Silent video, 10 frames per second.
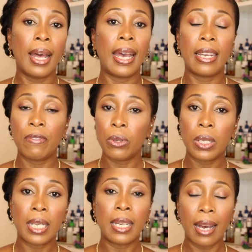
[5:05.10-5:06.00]
And if you
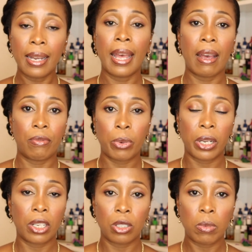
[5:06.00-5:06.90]
did not have
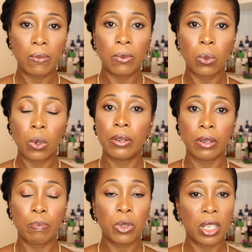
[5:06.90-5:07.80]
breakage before, you're
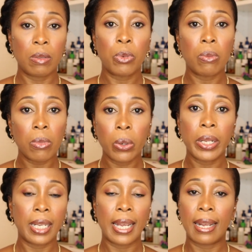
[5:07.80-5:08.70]
just
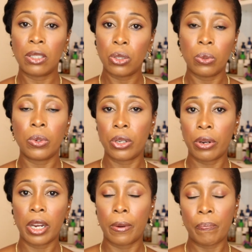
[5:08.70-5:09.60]
promoting that to your
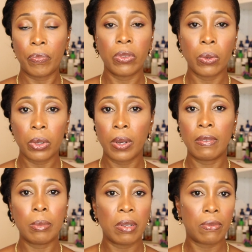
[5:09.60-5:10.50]
hair. So you
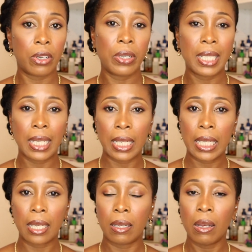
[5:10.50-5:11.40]
have to be very
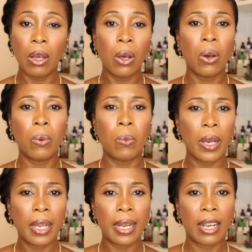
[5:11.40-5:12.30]
delicate
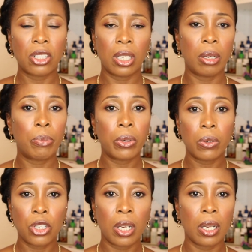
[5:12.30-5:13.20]
when actually
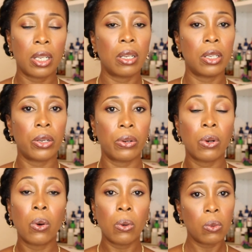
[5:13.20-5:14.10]
approaching your
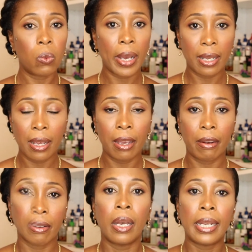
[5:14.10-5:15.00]
own wet
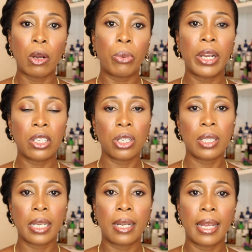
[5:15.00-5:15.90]
hair. Now, breakage on
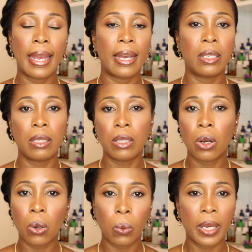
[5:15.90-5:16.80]
the other hand
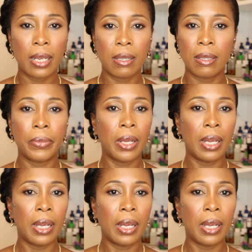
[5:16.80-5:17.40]
doesn't always